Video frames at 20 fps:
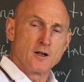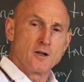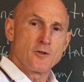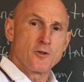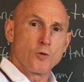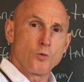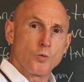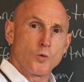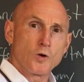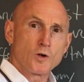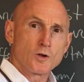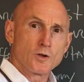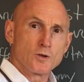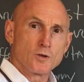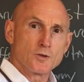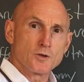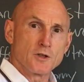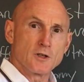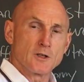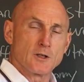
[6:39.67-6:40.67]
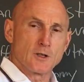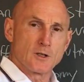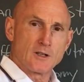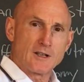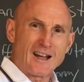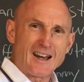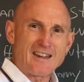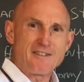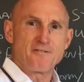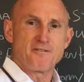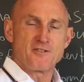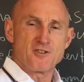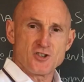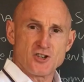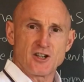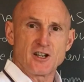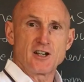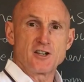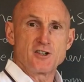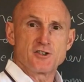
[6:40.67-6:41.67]
the world
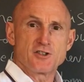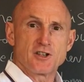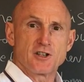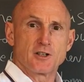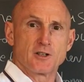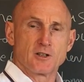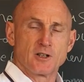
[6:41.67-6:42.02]
life-changing,